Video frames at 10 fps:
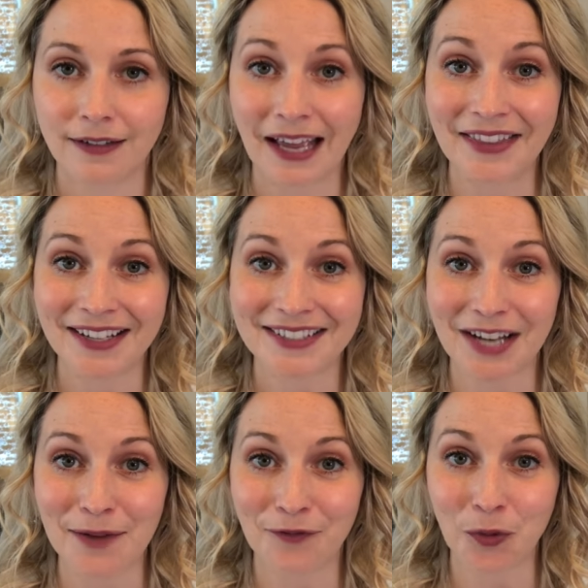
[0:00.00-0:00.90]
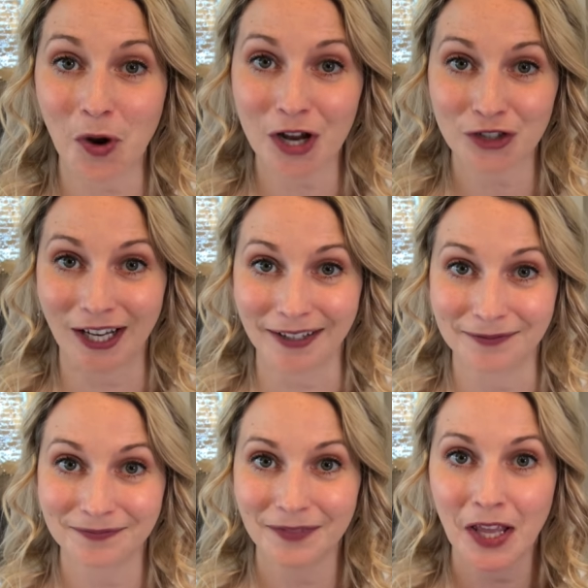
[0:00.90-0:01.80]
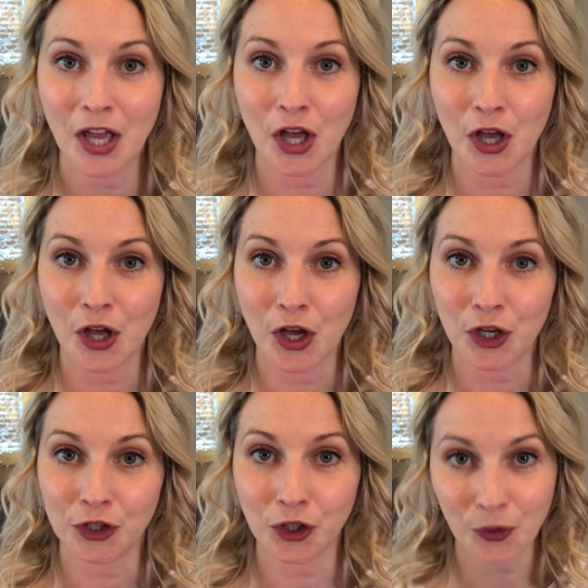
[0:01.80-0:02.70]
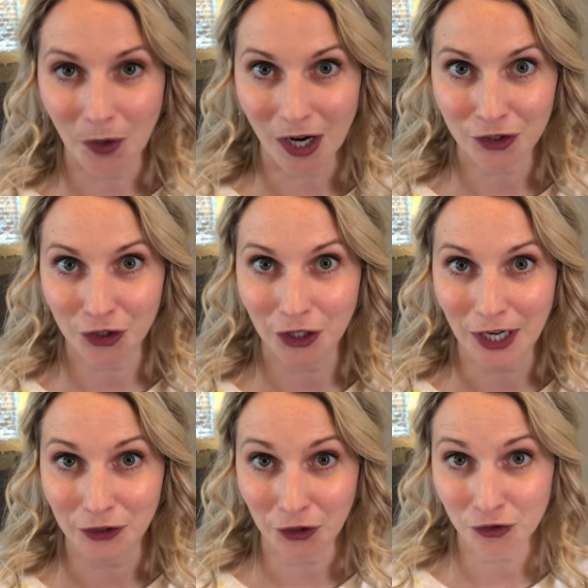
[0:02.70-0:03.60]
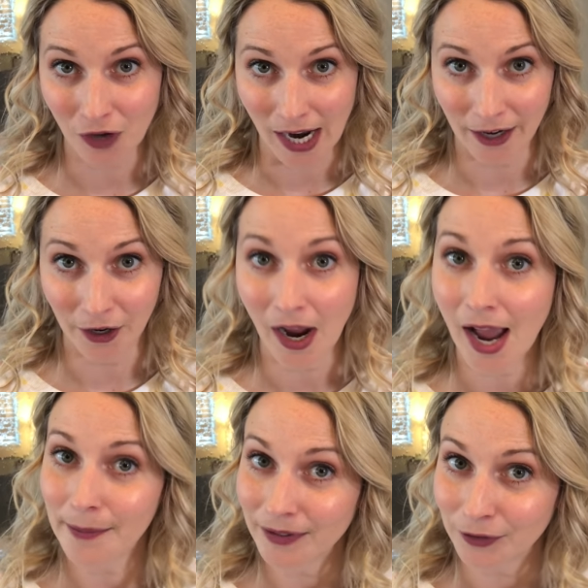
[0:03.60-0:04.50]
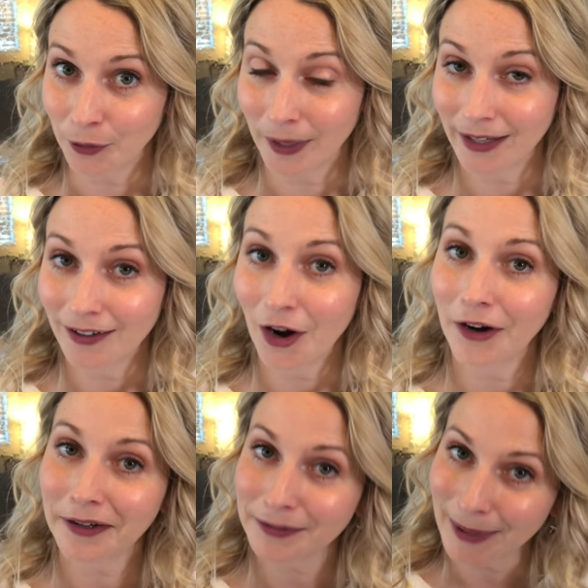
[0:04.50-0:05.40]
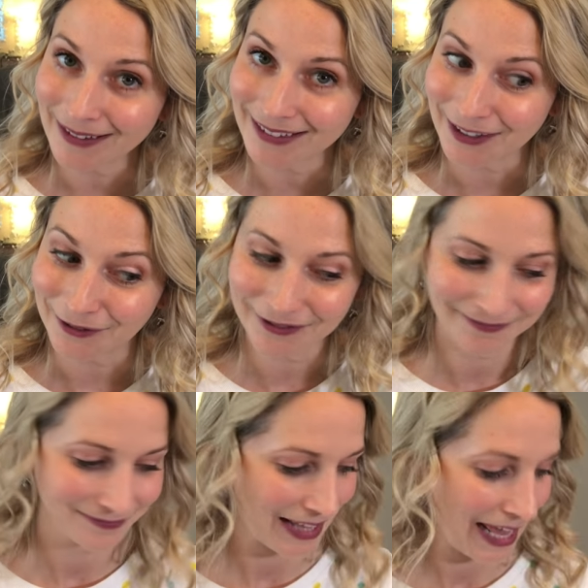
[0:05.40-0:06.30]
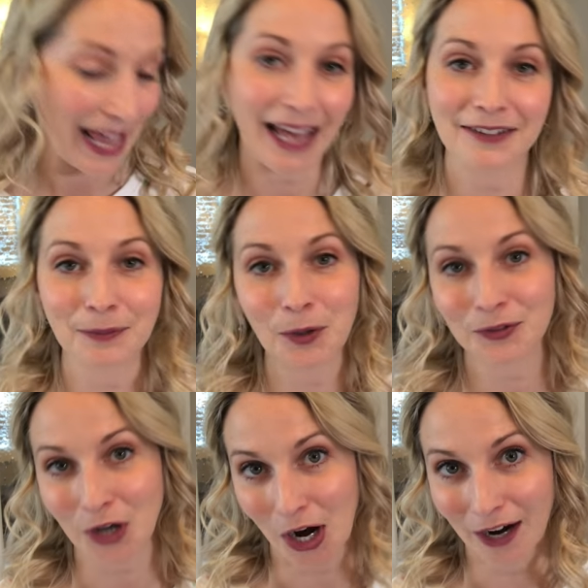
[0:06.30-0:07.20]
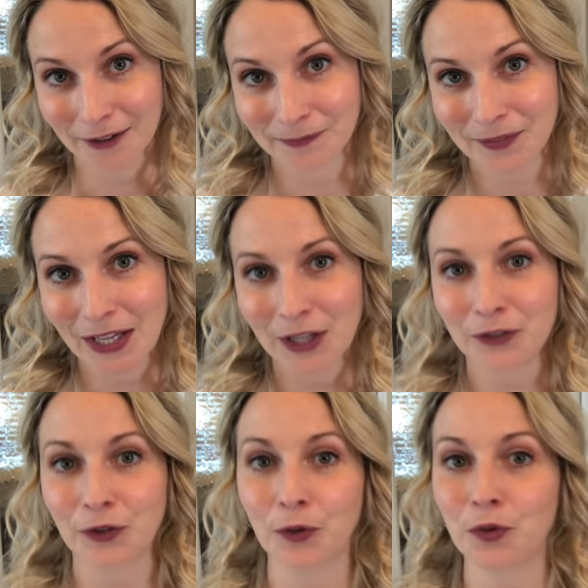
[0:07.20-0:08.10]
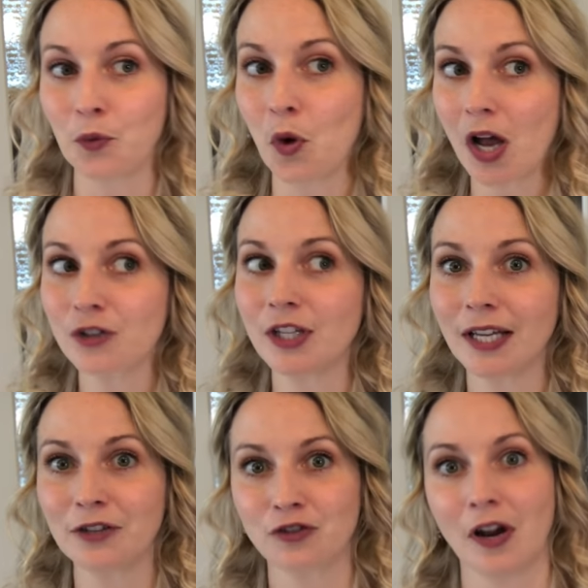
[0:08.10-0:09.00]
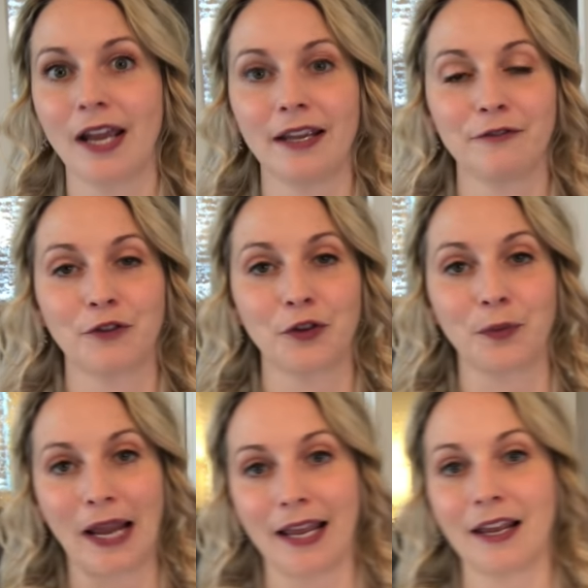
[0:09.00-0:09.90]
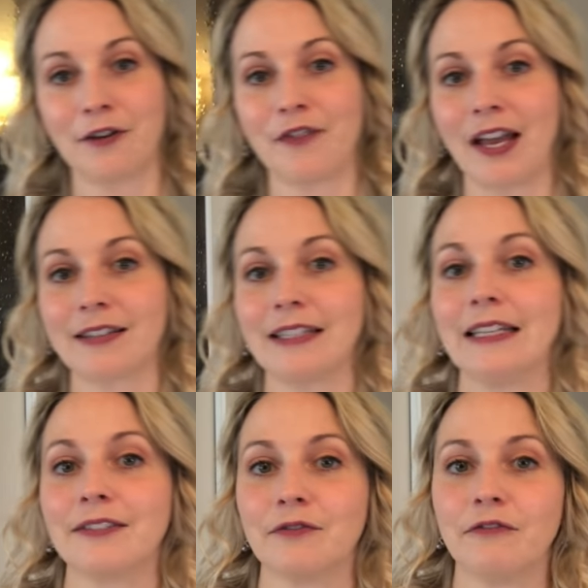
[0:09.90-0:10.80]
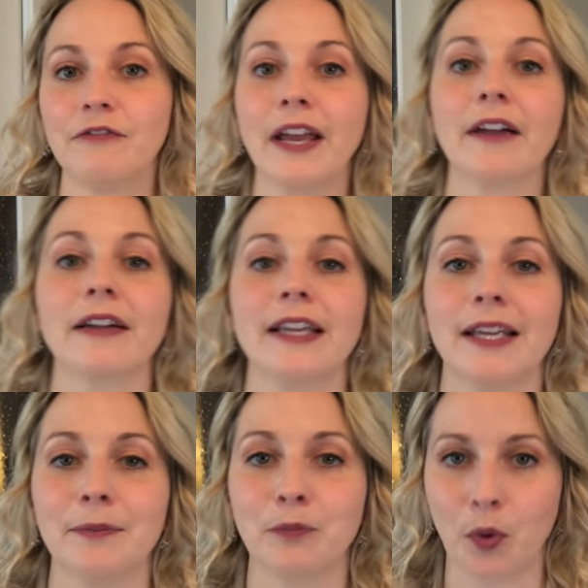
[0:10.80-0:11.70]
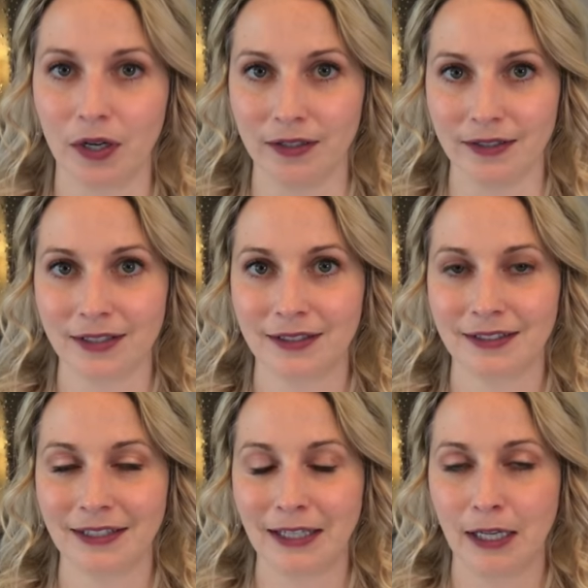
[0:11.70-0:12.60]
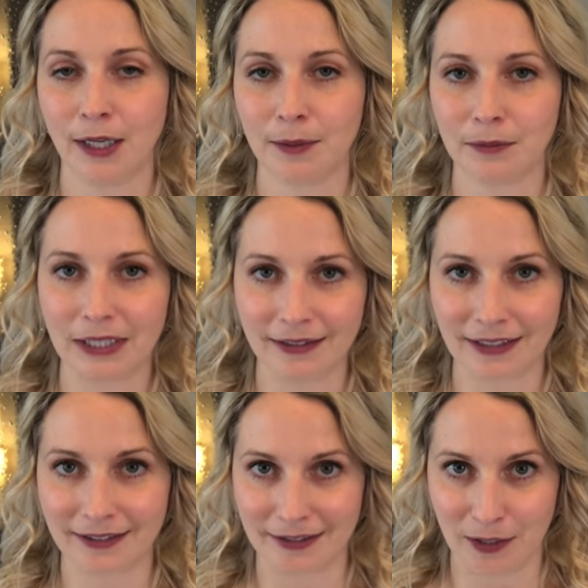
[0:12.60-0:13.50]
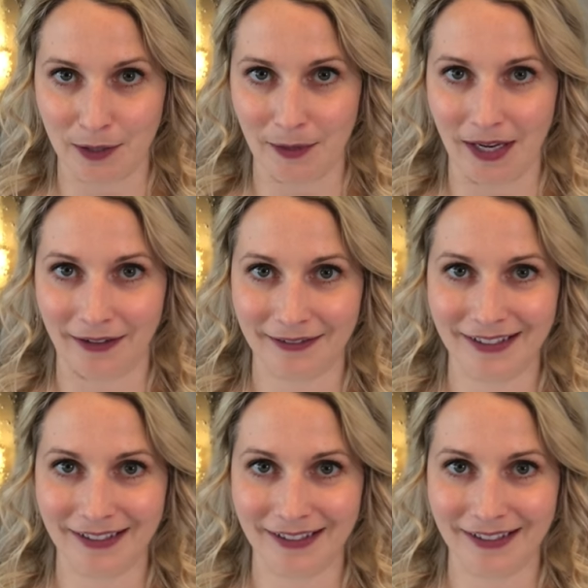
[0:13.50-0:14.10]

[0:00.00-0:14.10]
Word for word: And then it's time for washing. Your washer and your dryer, I'm assuming, are expensive as most are. So the washing and drying for the ragging effect is very important. Please listen to me.